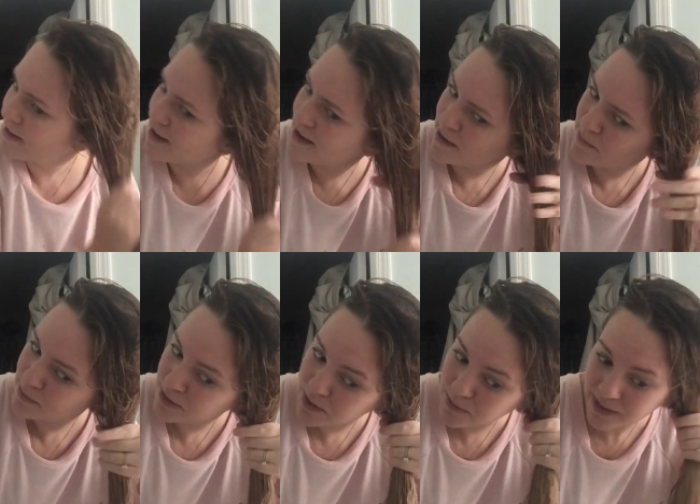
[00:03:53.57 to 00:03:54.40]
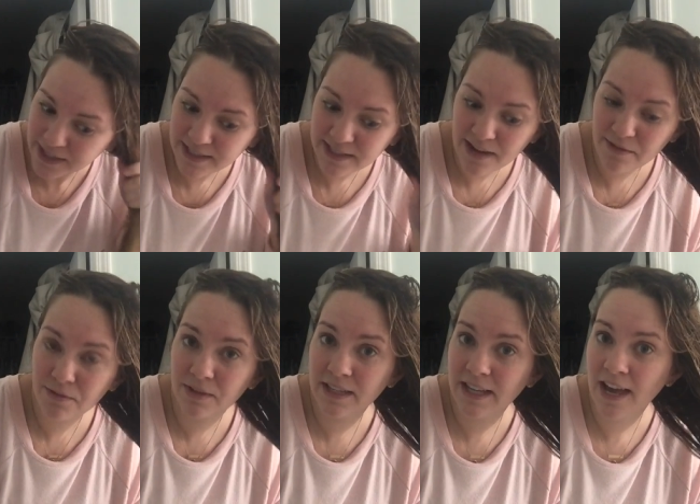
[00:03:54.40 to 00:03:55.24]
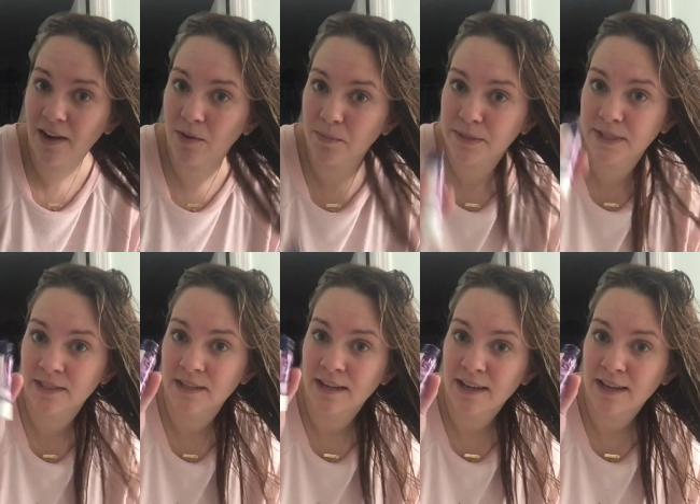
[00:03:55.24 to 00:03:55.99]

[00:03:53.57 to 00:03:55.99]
Um, so this stuff really helps.